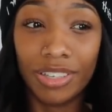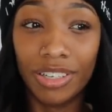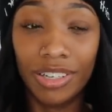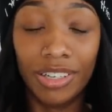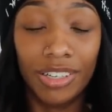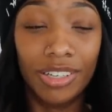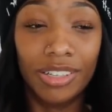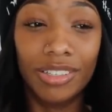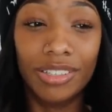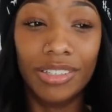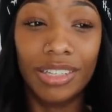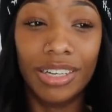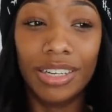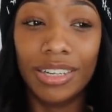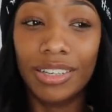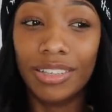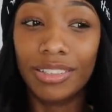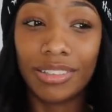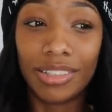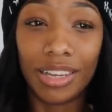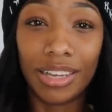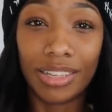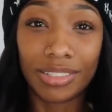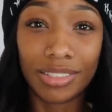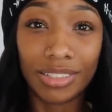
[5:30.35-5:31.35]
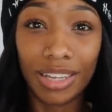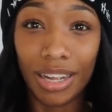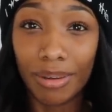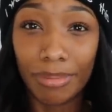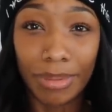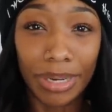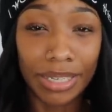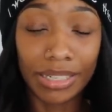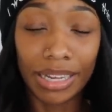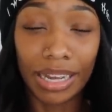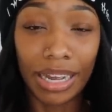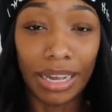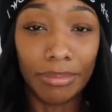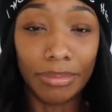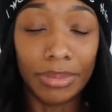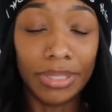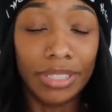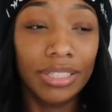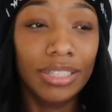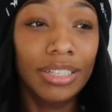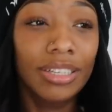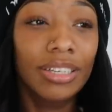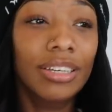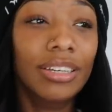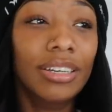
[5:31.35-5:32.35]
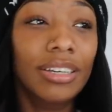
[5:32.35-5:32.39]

girl. Like, that's not about to happen.